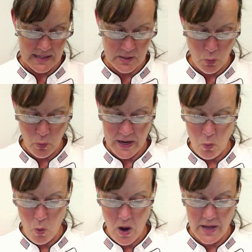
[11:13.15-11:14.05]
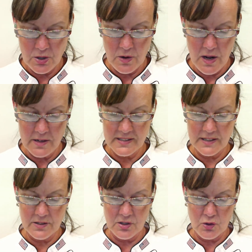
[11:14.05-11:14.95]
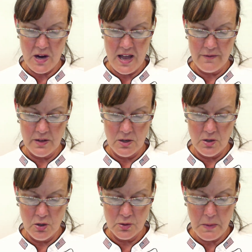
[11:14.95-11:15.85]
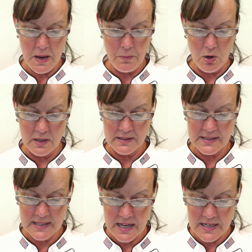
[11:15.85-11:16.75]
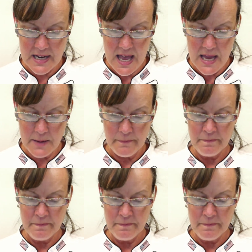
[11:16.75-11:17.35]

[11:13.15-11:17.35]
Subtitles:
So week one, you notice there's a draft in a newspaper on Sunday.